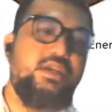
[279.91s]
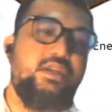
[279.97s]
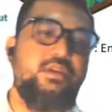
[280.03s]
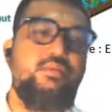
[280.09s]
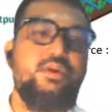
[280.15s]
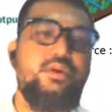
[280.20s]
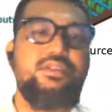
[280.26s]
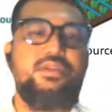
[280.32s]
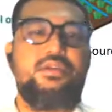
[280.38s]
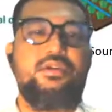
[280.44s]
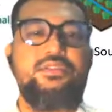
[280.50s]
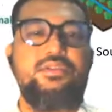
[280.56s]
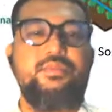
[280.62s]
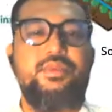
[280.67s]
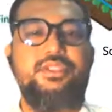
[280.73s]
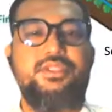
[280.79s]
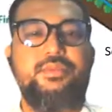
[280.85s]
and water
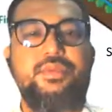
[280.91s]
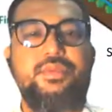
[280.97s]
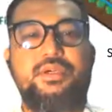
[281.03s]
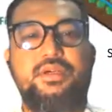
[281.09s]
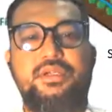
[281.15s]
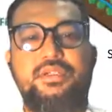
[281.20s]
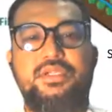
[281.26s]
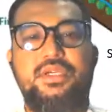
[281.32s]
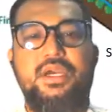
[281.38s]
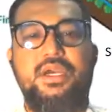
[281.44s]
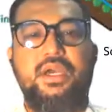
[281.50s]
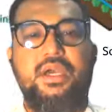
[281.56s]
contamination, because